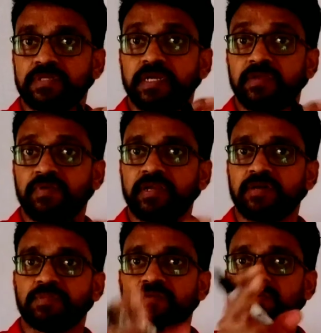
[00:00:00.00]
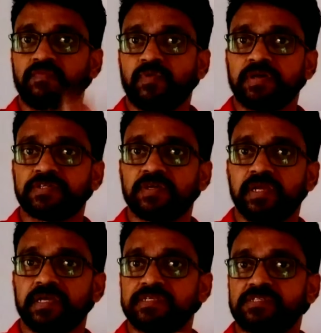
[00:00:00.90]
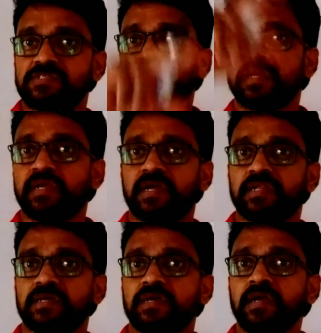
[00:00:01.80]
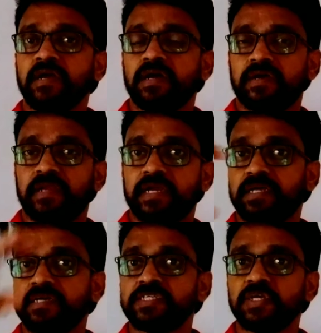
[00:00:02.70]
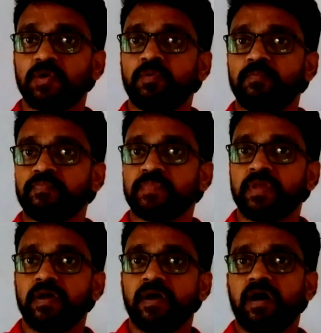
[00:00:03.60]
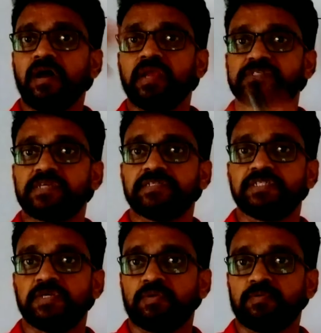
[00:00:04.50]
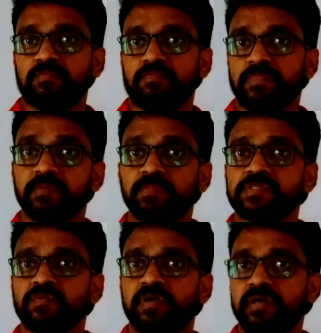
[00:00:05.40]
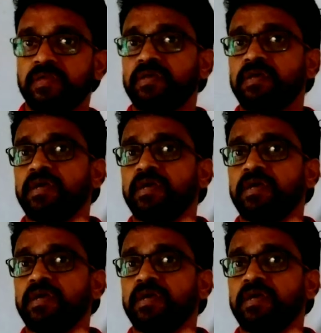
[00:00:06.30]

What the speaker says: derivative of the given function is strictly greater than 0 or less than 0. That means what here?